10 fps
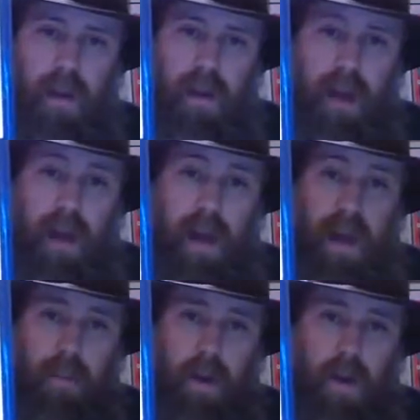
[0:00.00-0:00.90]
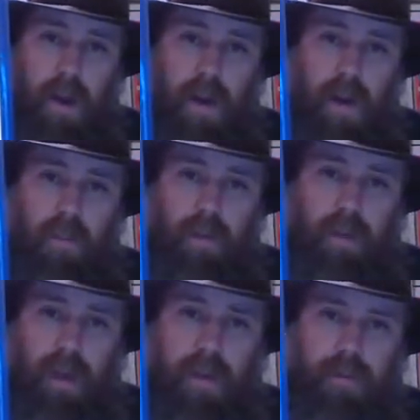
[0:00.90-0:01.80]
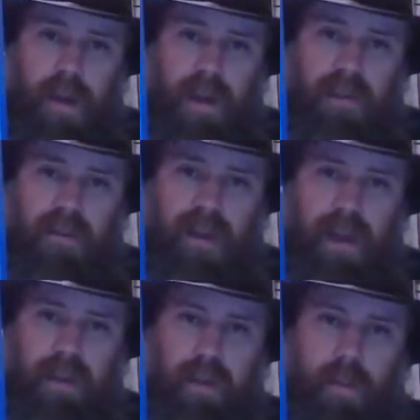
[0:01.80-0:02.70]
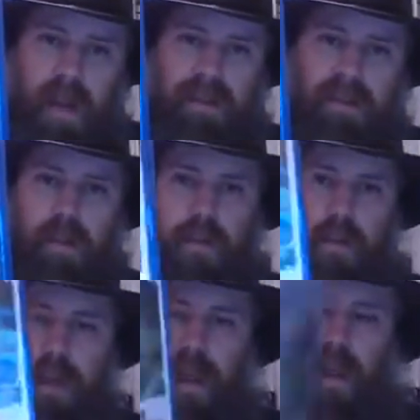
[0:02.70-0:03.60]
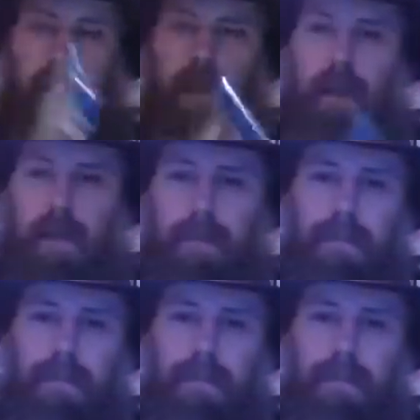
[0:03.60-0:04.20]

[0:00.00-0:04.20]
Hammer Horror on Blu-ray, Frankenstein and the Monster from Hell.